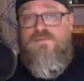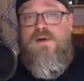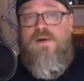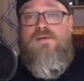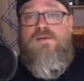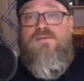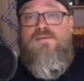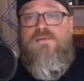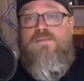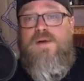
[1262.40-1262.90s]
right
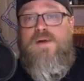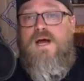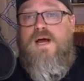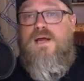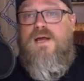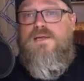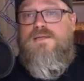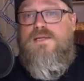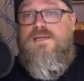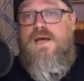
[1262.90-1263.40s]
off the bat,
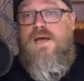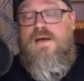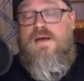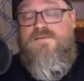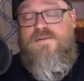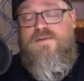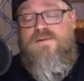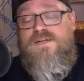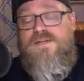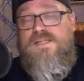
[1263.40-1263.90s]
and I have
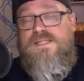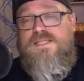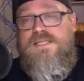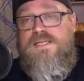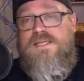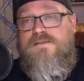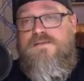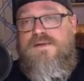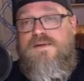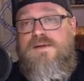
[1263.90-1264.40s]
already
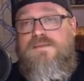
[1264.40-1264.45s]
sleeved it,